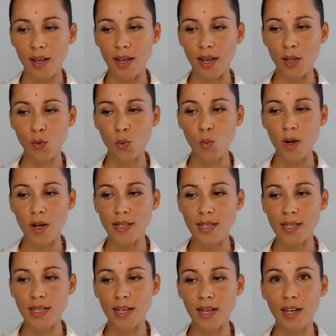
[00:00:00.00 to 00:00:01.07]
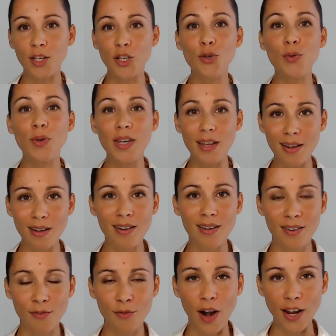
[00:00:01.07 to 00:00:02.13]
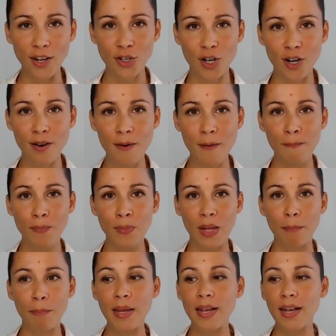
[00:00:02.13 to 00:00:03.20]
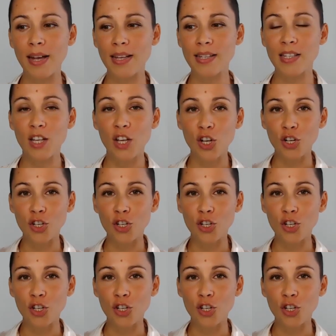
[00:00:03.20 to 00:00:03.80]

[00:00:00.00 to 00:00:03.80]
it was a unique fracture because